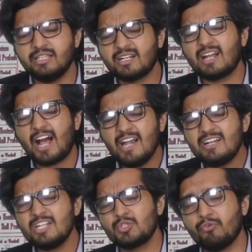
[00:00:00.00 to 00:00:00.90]
there are
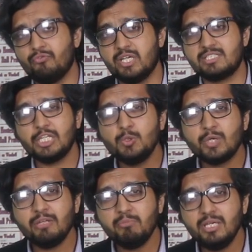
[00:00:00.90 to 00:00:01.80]
hundreds of ways and you
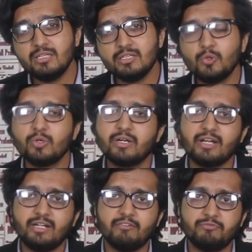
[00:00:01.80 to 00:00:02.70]
can be you know
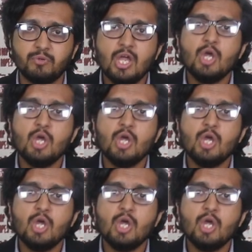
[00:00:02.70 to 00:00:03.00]
creative